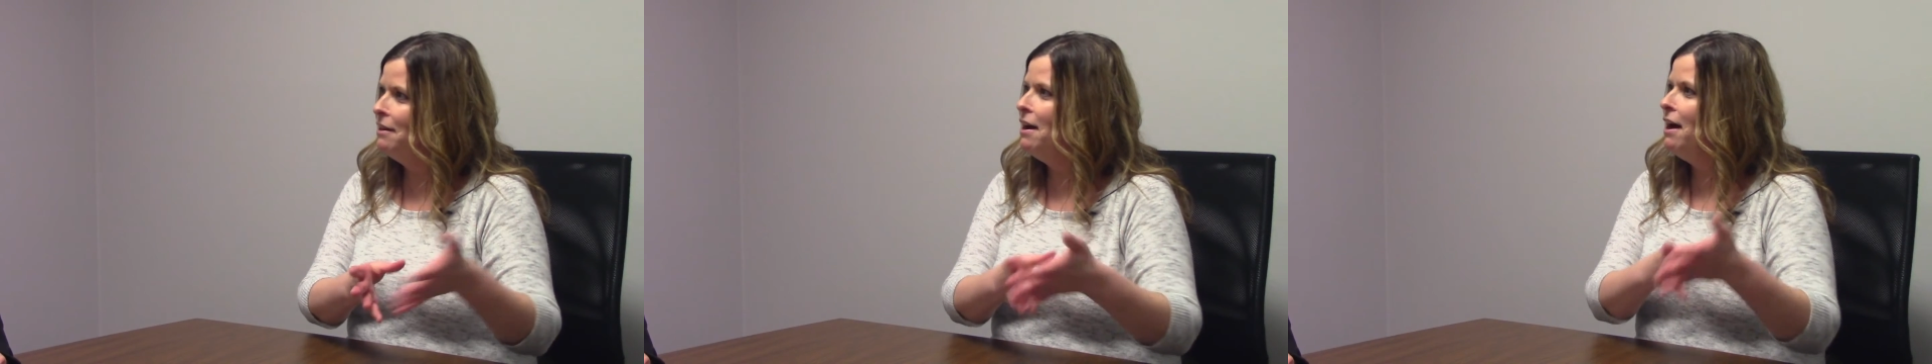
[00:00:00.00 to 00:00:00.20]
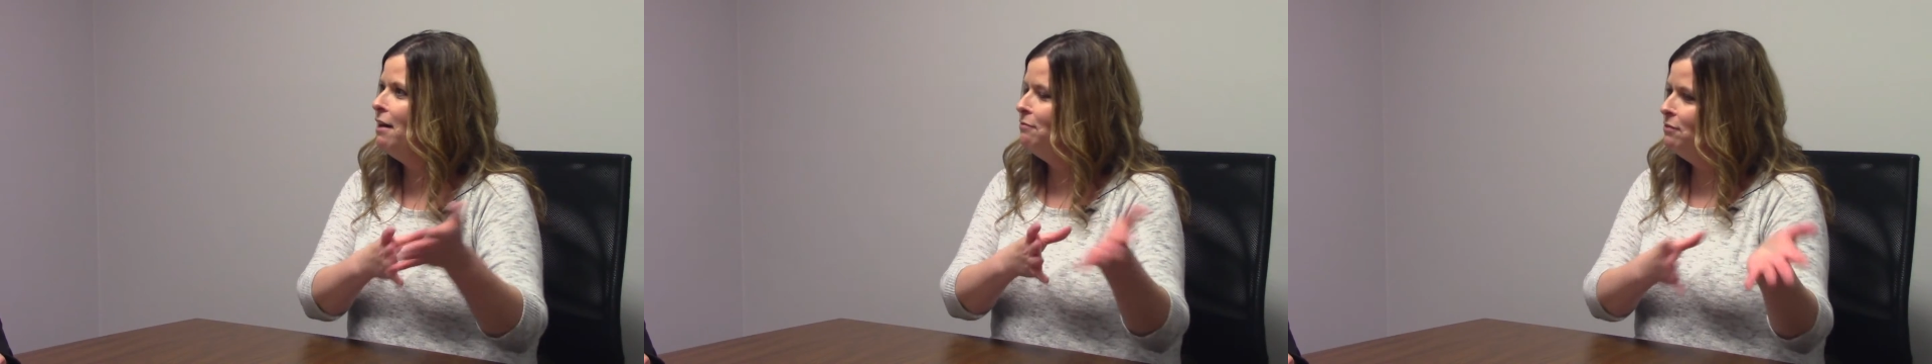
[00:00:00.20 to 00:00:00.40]

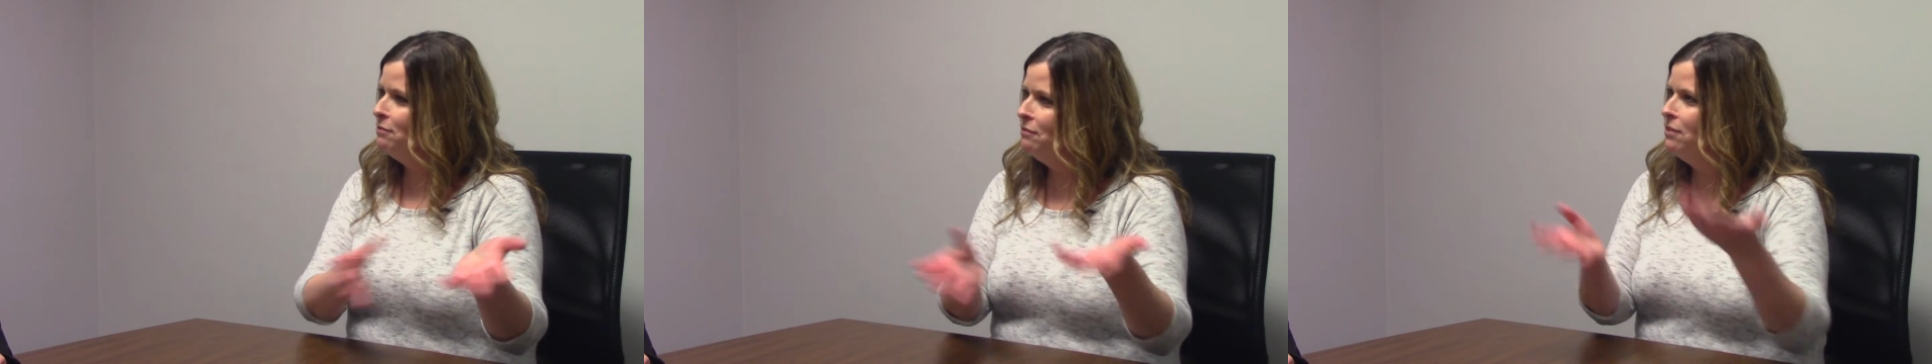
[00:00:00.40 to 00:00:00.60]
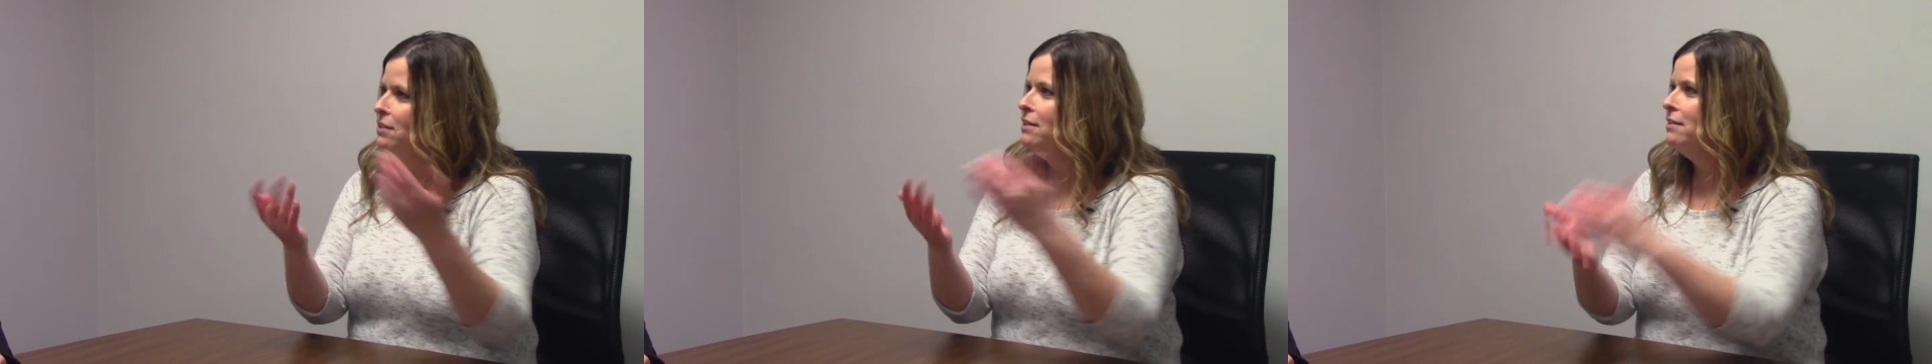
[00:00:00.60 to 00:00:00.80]
off of
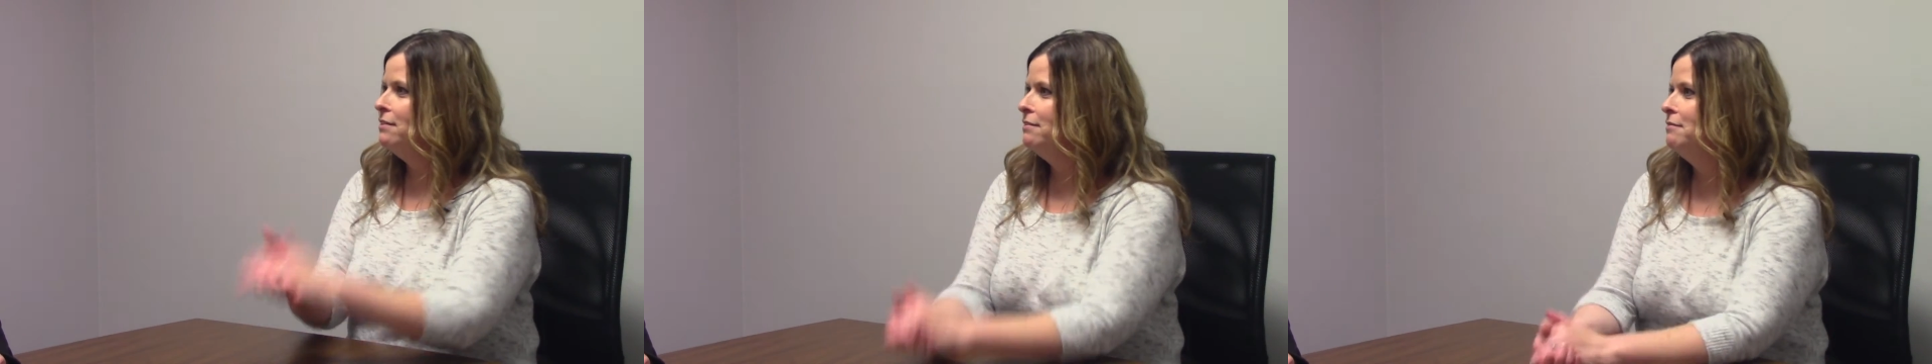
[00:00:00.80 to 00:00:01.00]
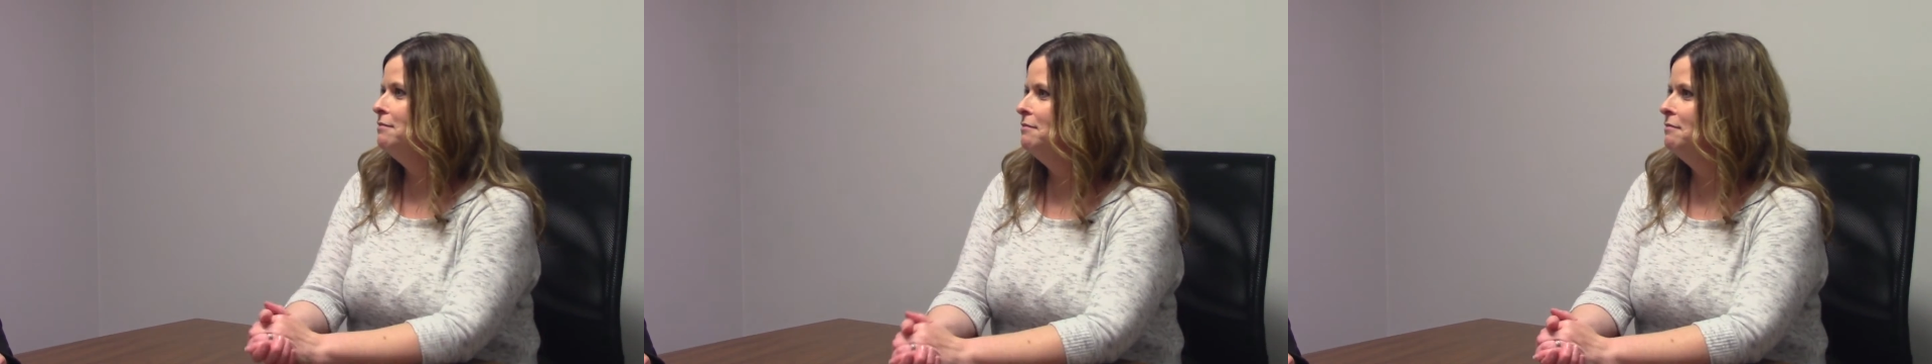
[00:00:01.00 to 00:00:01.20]
the
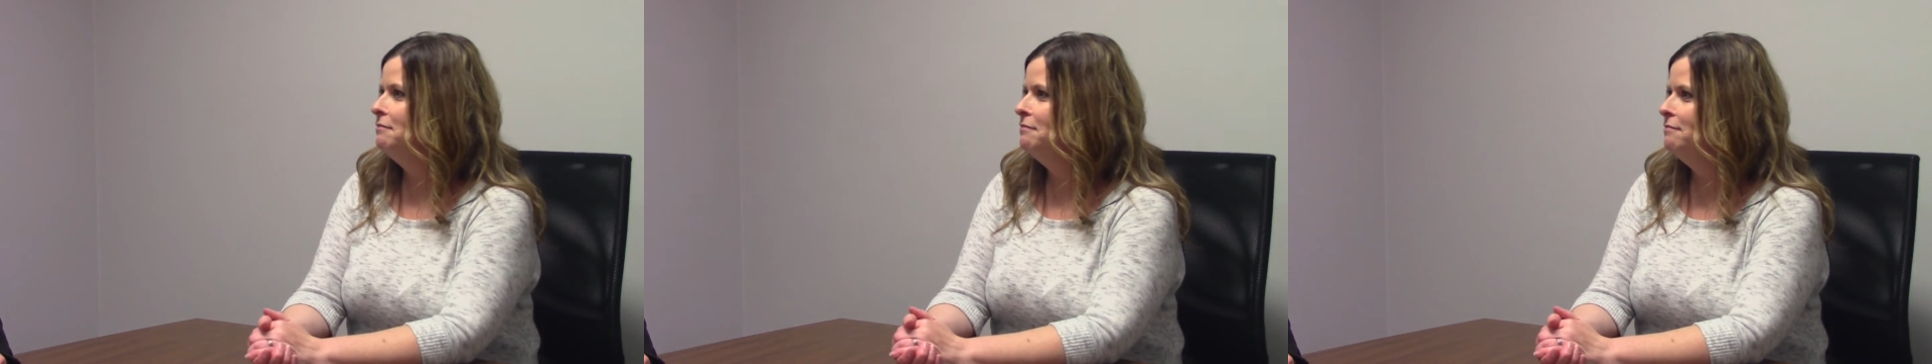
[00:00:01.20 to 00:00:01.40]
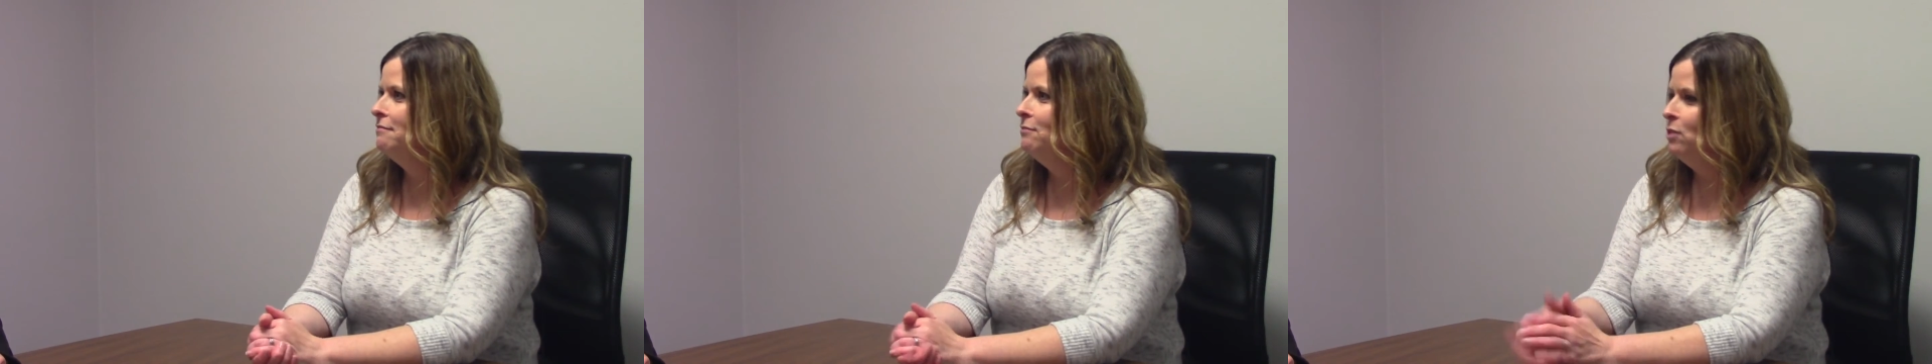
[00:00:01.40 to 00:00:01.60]

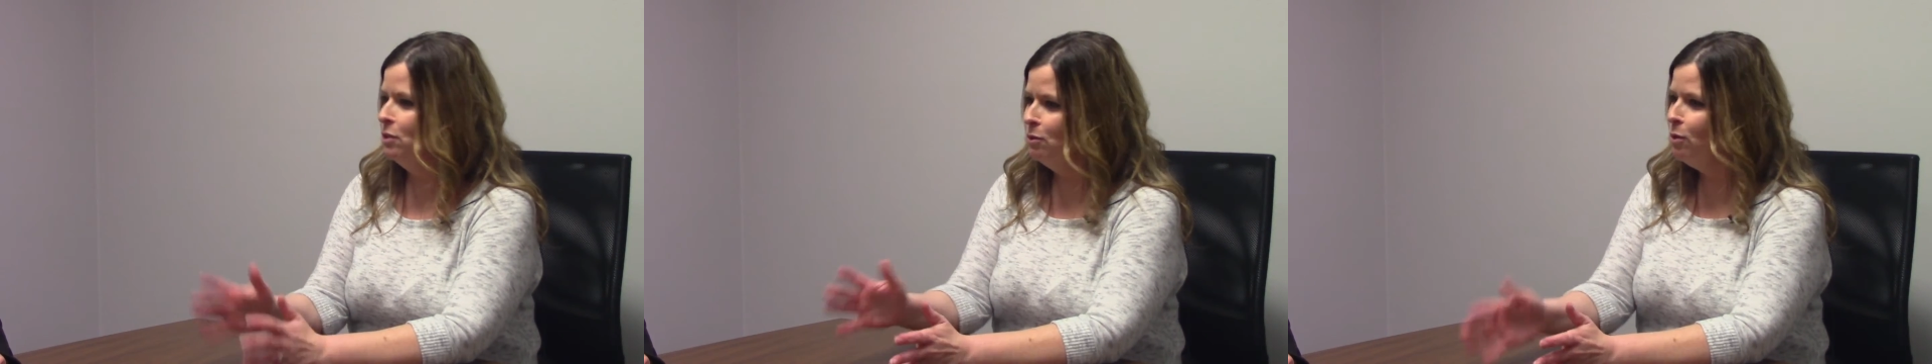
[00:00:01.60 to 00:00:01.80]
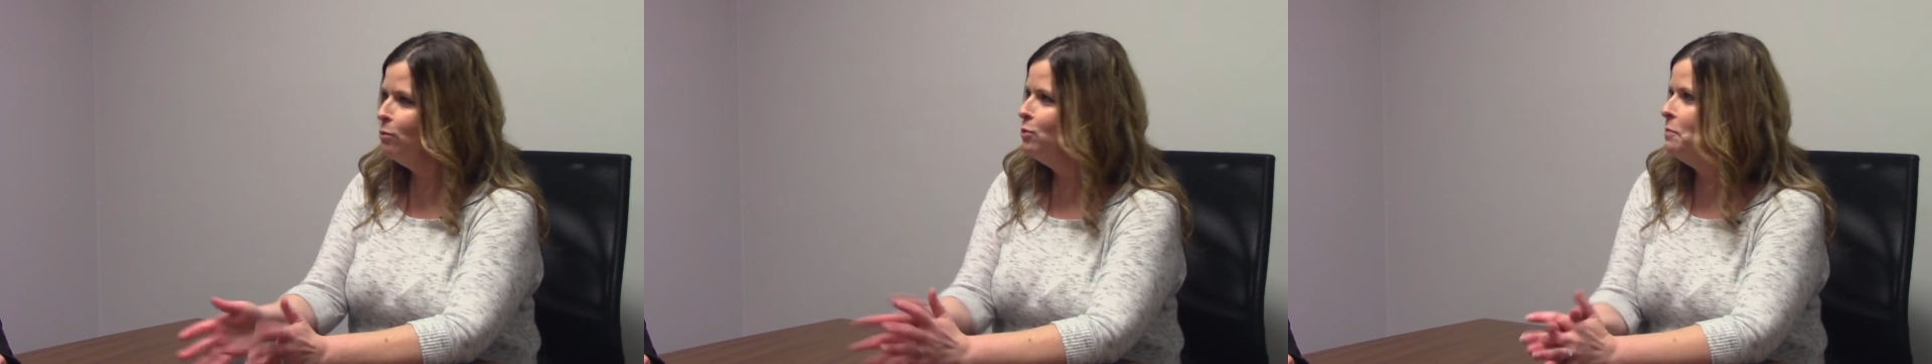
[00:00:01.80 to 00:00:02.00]

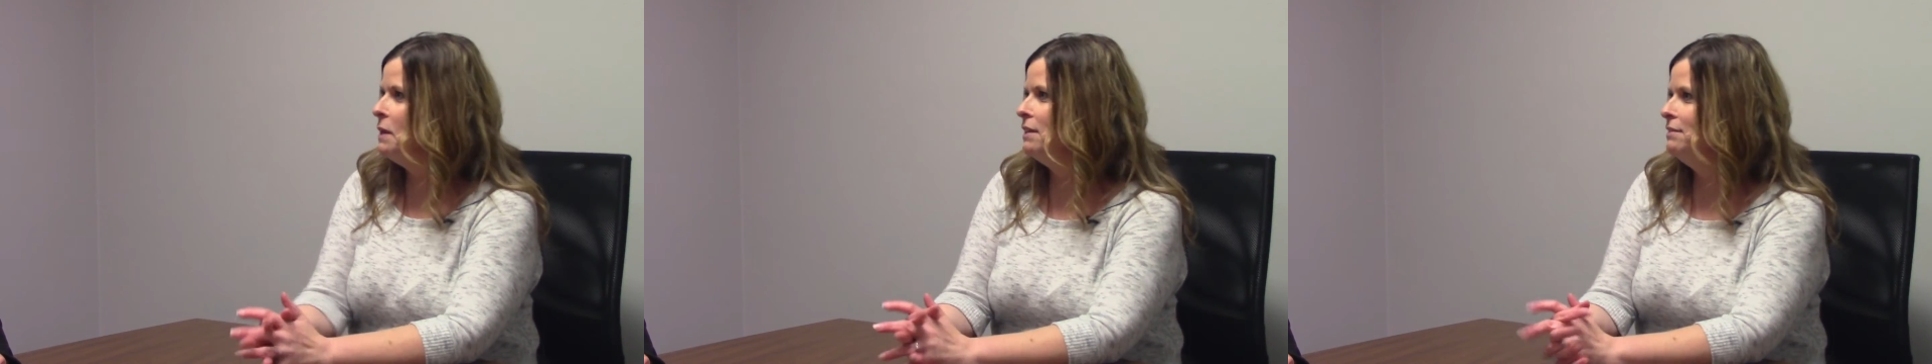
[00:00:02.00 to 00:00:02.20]
encroachment.